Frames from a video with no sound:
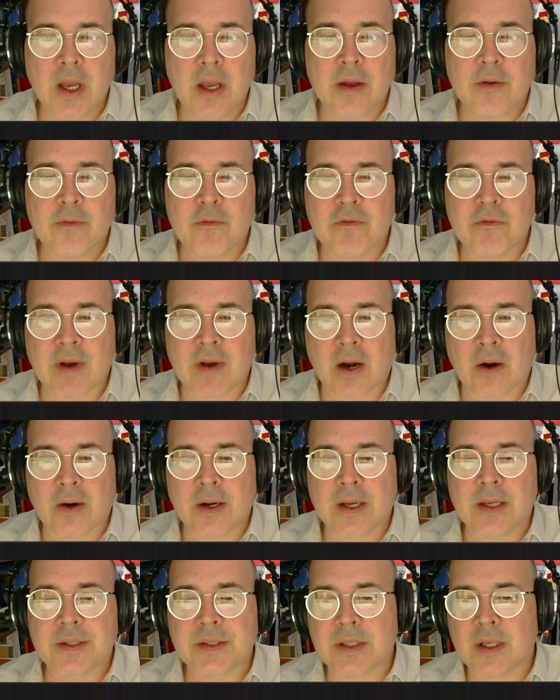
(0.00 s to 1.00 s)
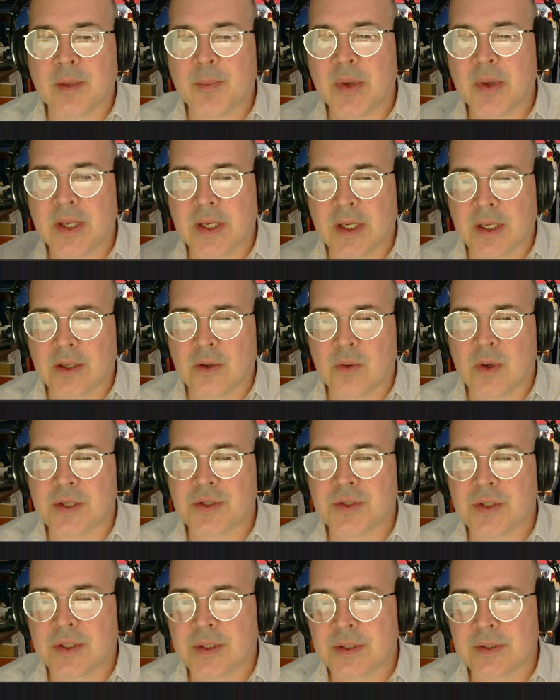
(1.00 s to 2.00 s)
various opinion
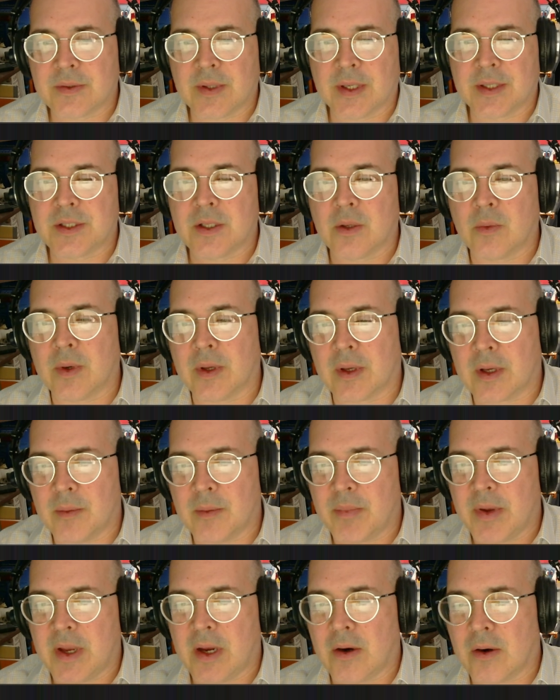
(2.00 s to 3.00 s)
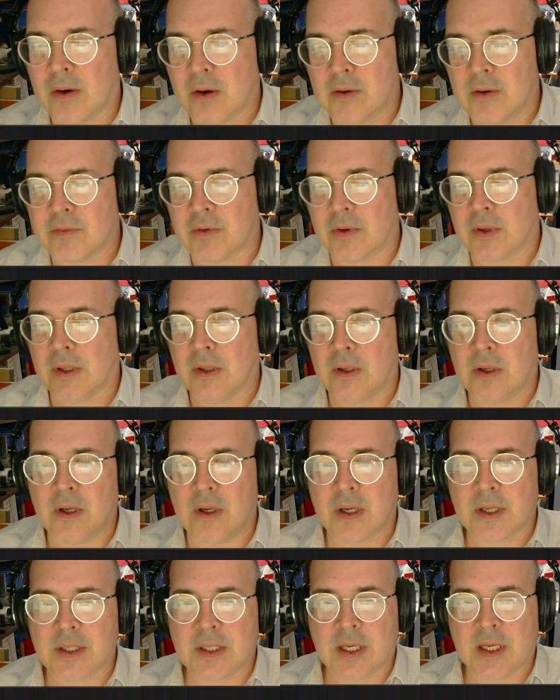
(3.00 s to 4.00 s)
questions, right? So you want to compare over a
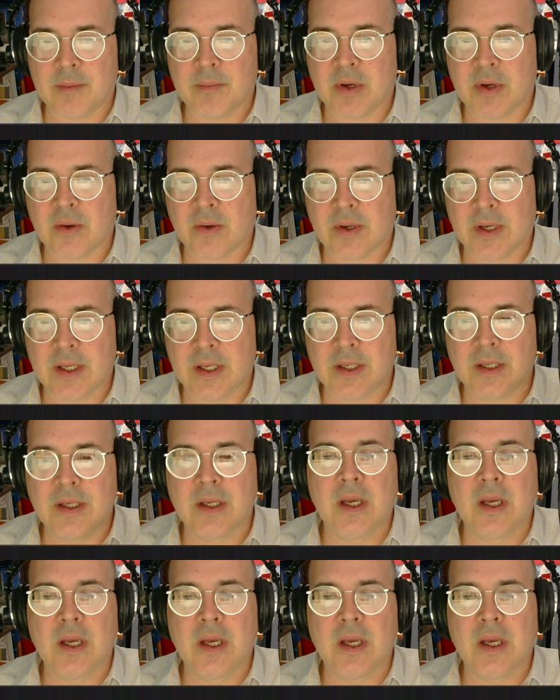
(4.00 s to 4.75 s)
long time period